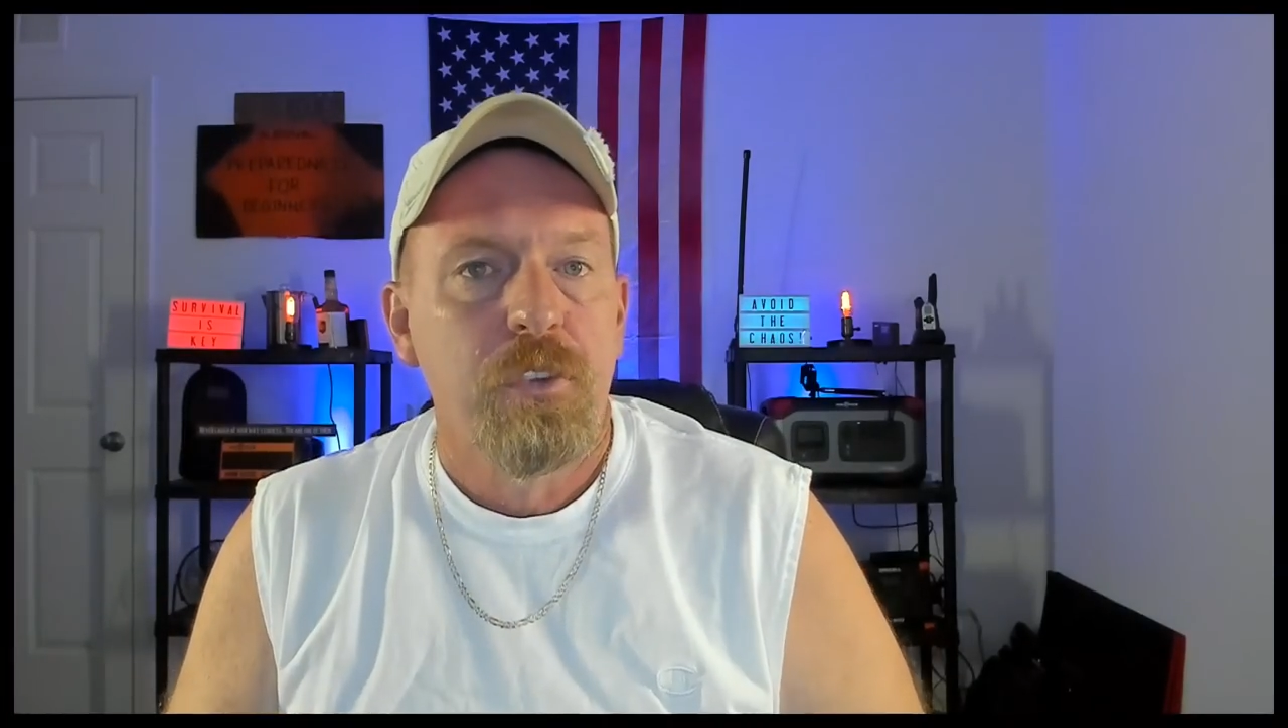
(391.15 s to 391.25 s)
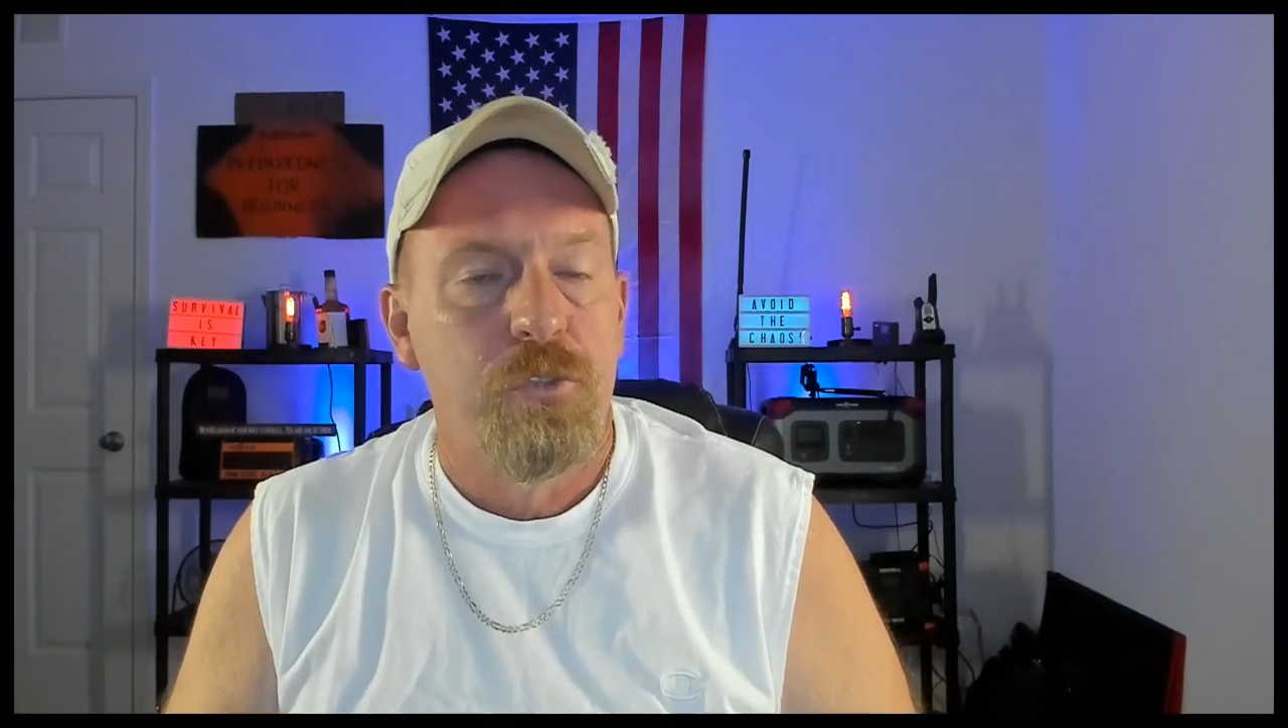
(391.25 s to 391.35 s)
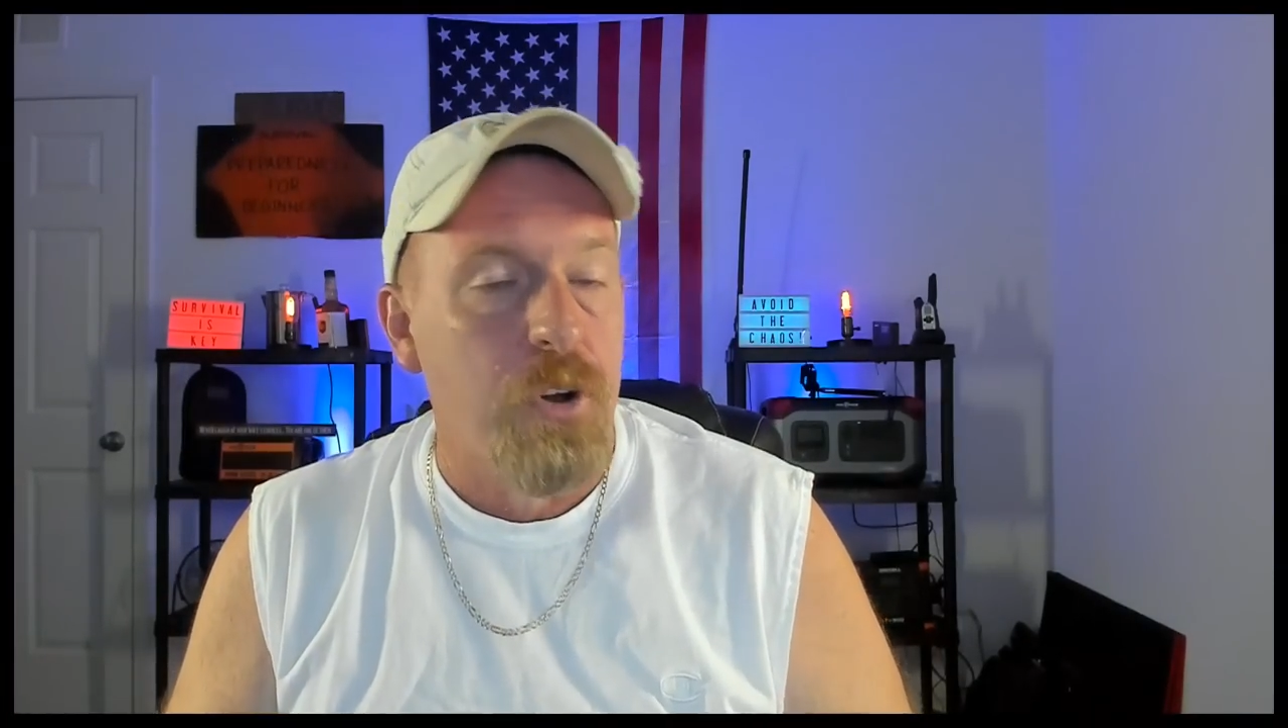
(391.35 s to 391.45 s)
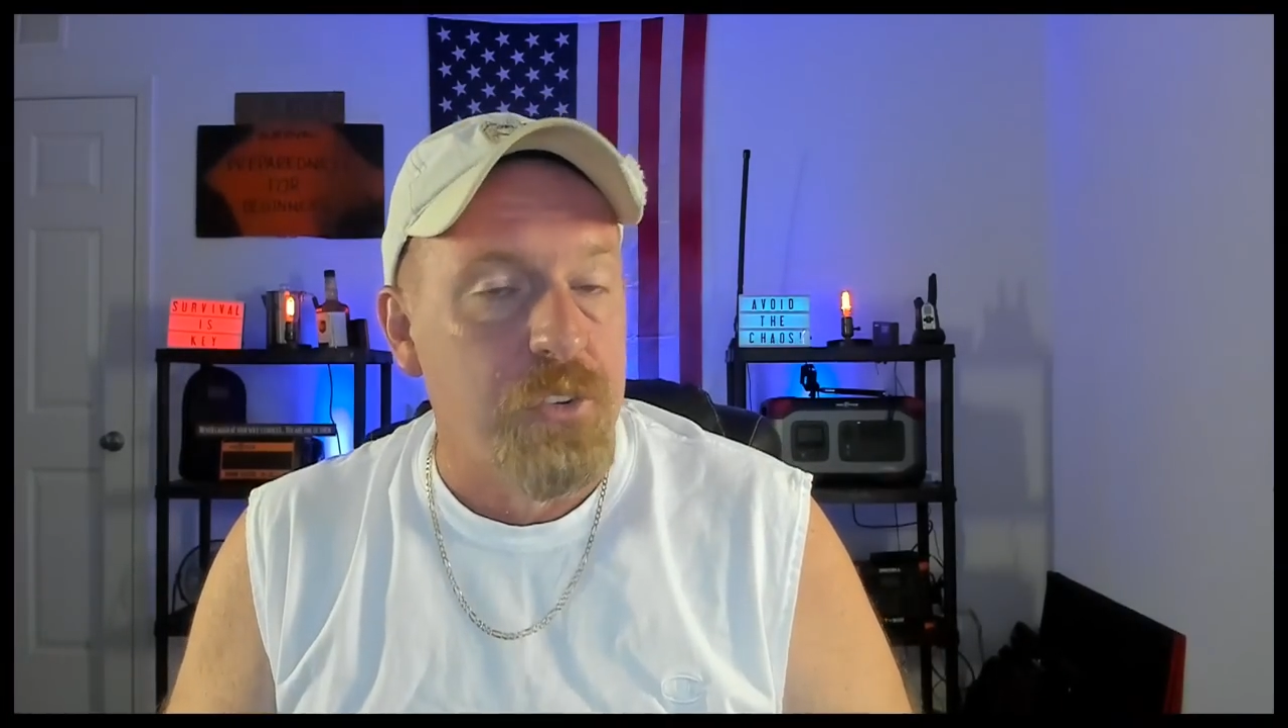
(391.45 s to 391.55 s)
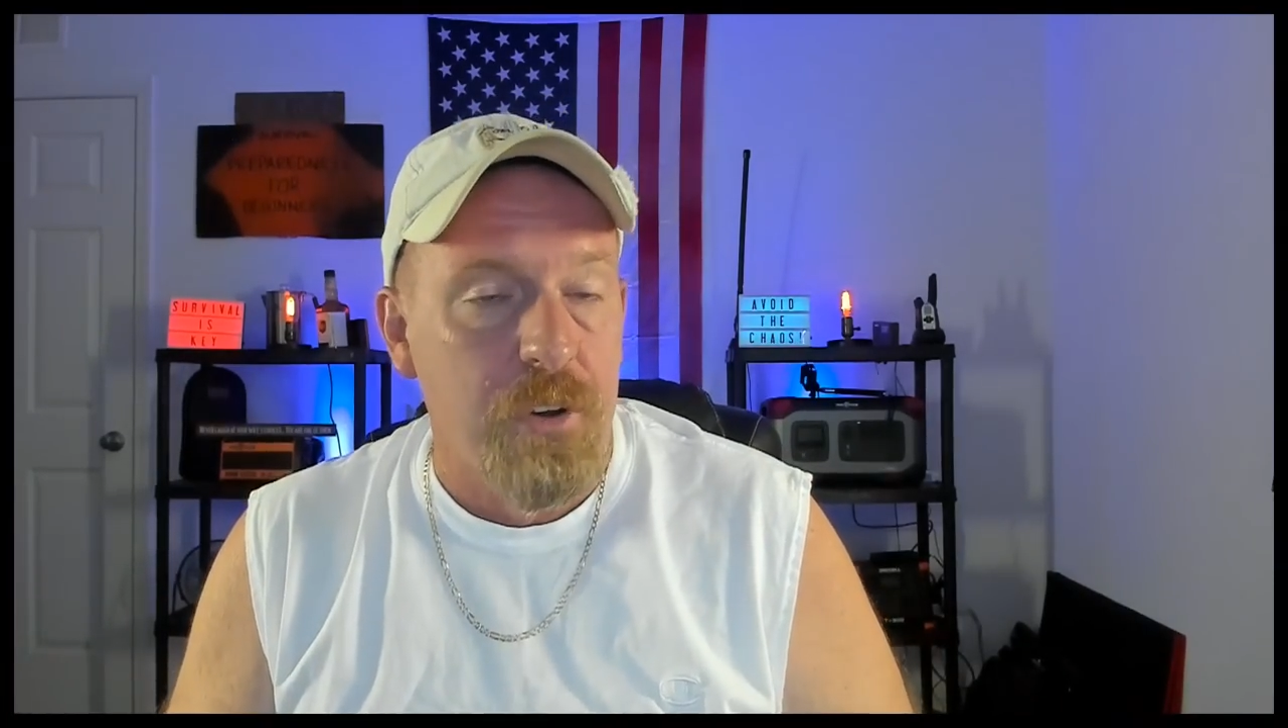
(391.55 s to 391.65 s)

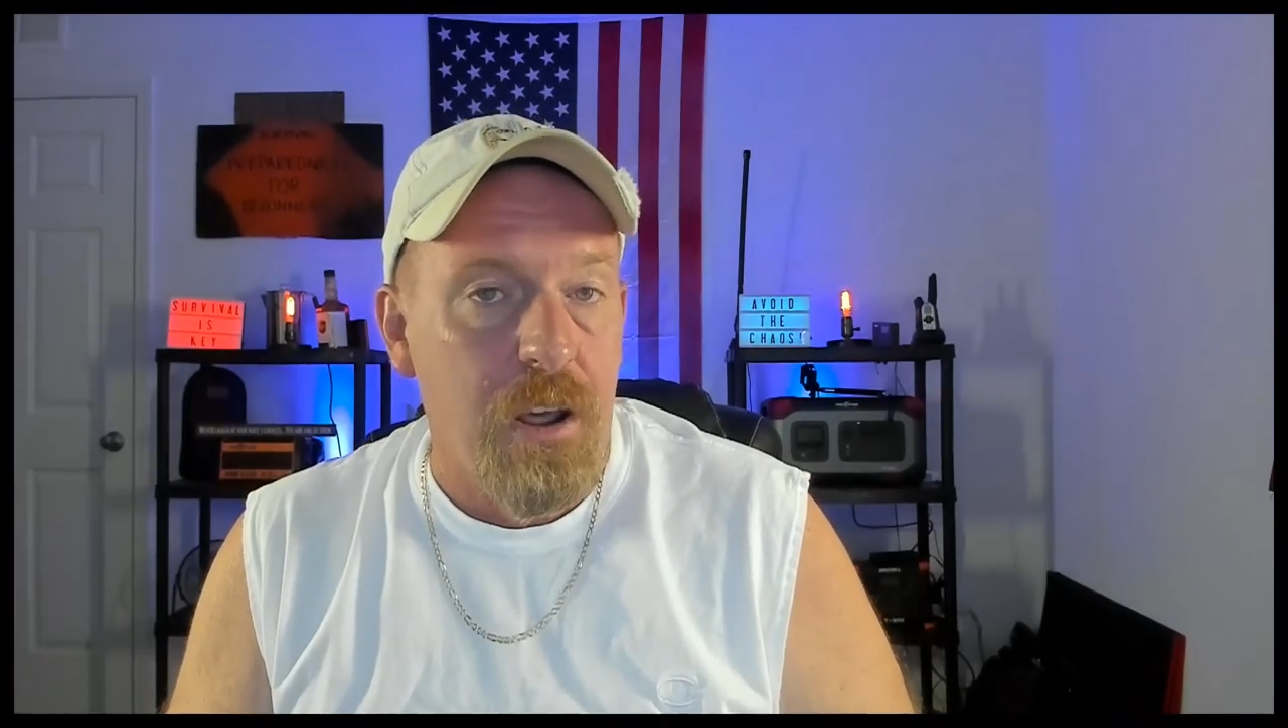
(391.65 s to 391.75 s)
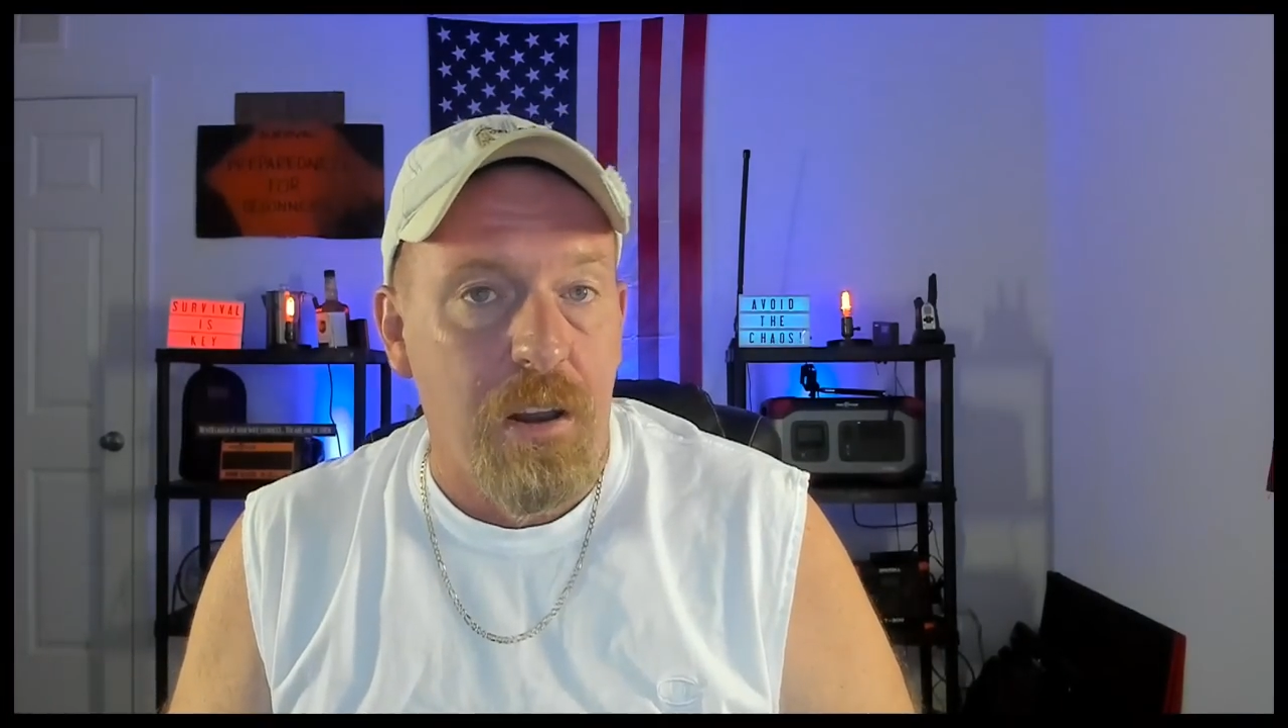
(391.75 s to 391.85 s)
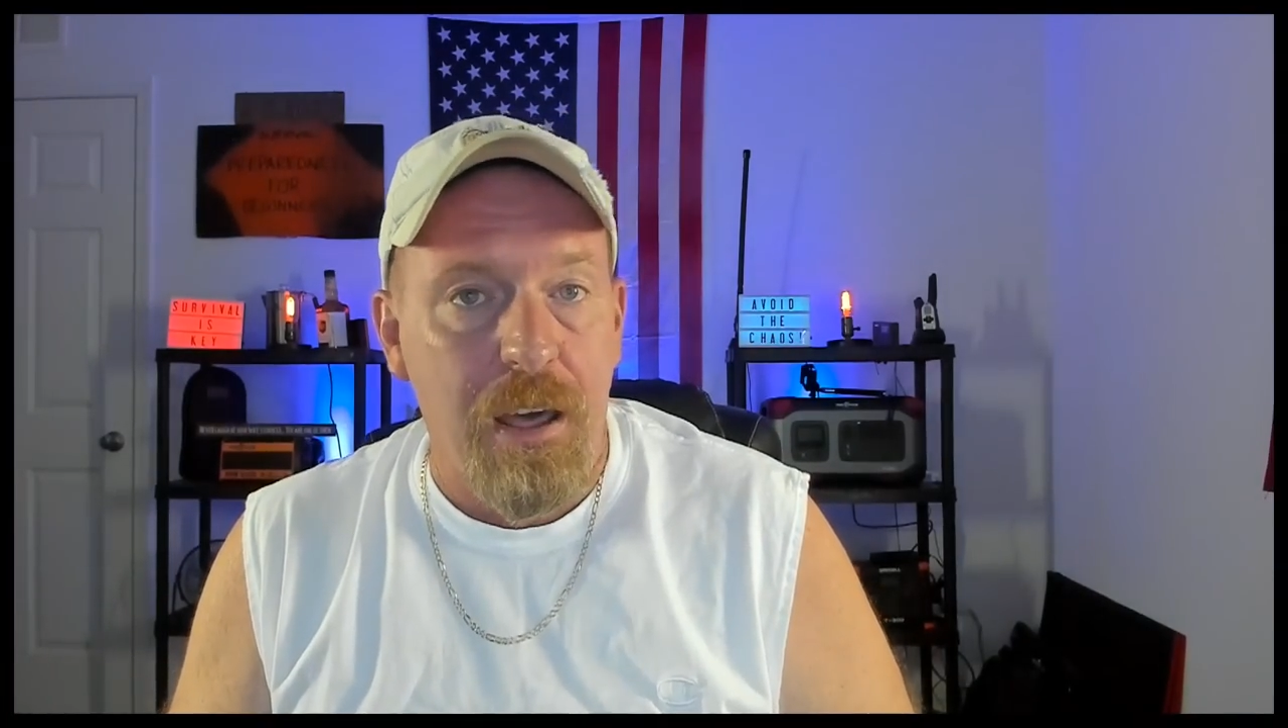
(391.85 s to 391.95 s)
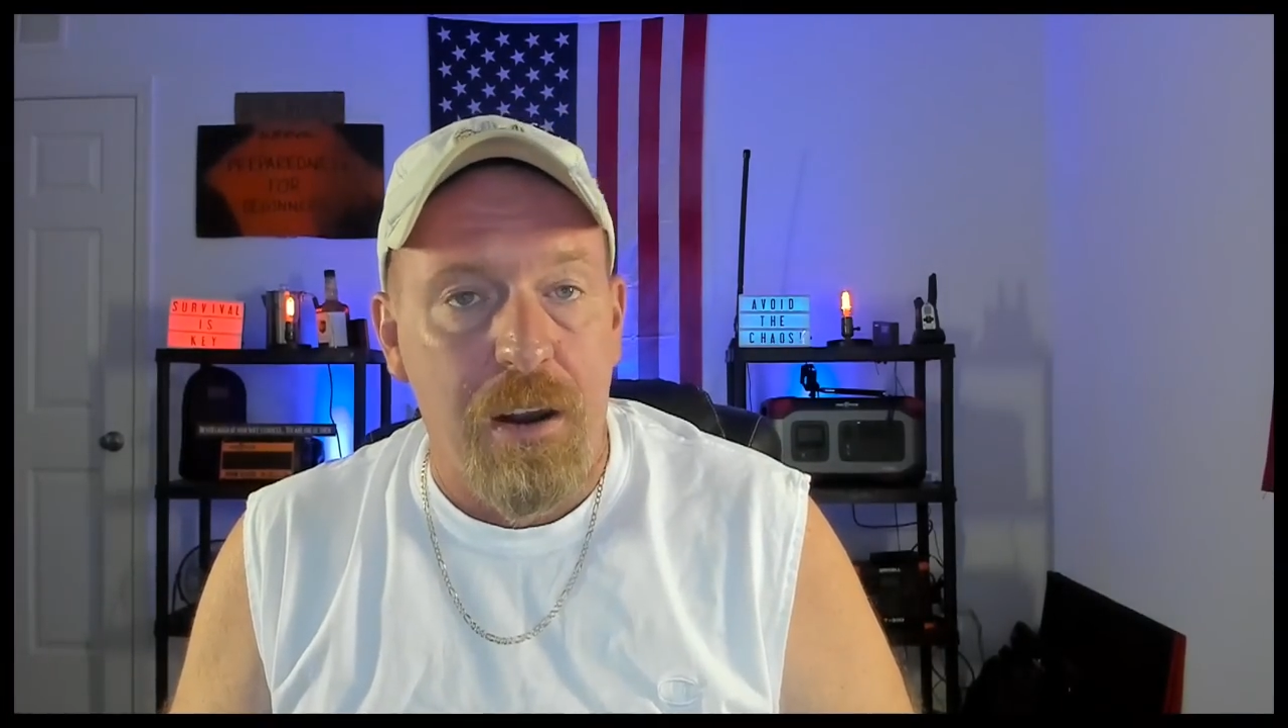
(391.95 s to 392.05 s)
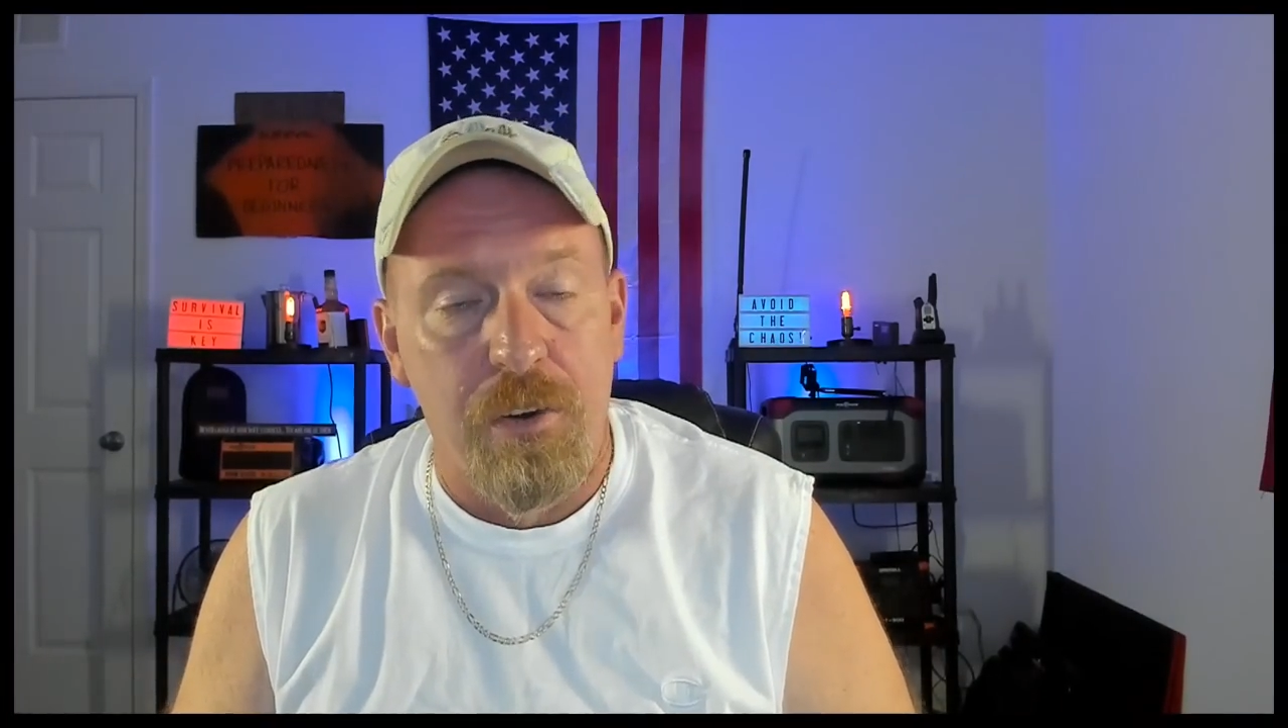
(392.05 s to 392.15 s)
trucks are not
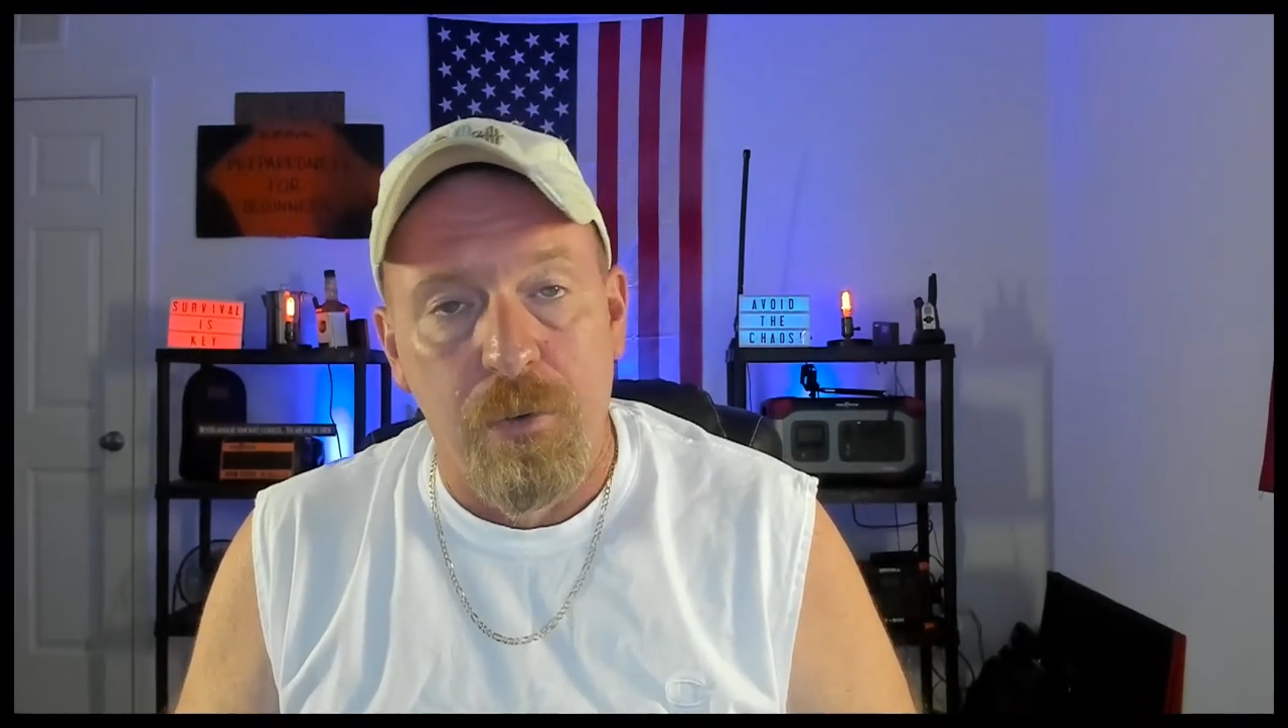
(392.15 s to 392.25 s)
allowed on